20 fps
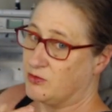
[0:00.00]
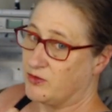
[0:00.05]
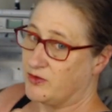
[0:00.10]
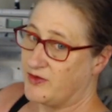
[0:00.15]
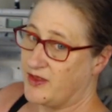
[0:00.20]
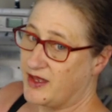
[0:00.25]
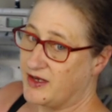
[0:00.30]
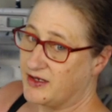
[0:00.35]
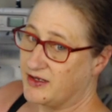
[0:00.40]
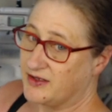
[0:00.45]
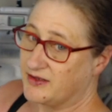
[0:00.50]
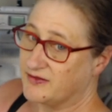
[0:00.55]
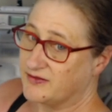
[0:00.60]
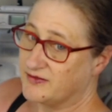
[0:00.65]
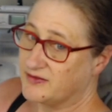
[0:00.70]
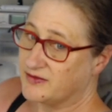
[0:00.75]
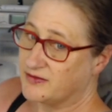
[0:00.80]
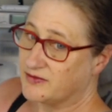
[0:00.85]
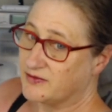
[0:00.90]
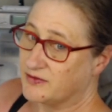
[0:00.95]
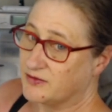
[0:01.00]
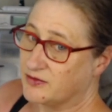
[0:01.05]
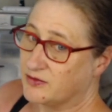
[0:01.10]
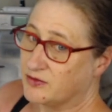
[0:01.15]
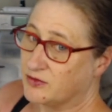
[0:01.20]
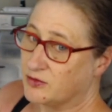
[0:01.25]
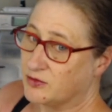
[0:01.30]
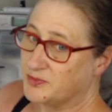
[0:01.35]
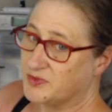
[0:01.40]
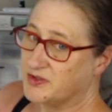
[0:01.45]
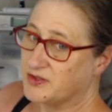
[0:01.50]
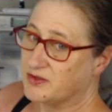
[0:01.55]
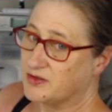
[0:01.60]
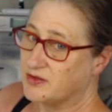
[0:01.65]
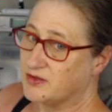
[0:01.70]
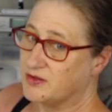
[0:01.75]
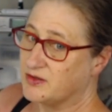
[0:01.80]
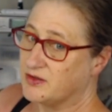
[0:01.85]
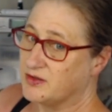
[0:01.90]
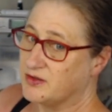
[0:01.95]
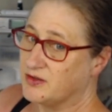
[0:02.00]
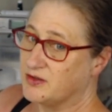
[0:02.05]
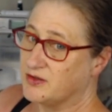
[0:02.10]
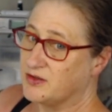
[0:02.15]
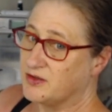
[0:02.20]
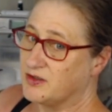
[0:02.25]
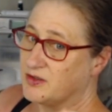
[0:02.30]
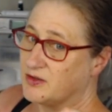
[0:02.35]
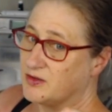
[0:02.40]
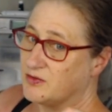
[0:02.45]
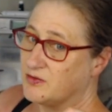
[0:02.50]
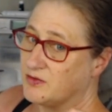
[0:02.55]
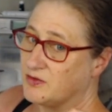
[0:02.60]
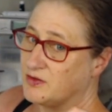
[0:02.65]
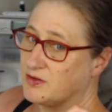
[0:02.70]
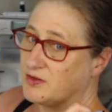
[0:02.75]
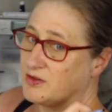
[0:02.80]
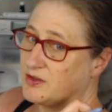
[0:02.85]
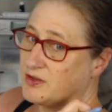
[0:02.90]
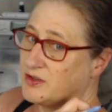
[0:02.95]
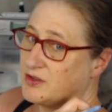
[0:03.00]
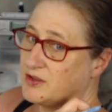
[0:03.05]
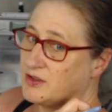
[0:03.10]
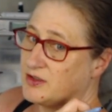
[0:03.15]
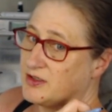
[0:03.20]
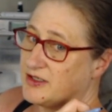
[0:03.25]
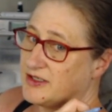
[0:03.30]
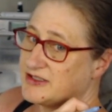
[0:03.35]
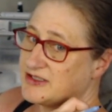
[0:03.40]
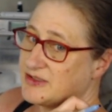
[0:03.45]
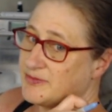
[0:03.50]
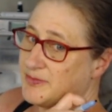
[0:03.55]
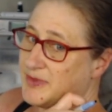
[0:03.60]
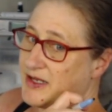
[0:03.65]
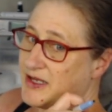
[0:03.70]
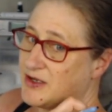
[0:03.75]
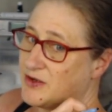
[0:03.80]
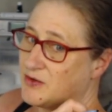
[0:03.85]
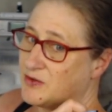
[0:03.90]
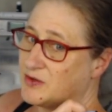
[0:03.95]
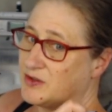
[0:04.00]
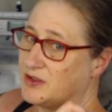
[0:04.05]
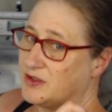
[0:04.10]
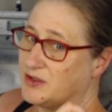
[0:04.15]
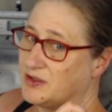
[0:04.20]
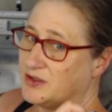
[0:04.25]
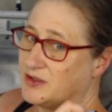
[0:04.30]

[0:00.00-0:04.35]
where that is. Oops. No. It's about...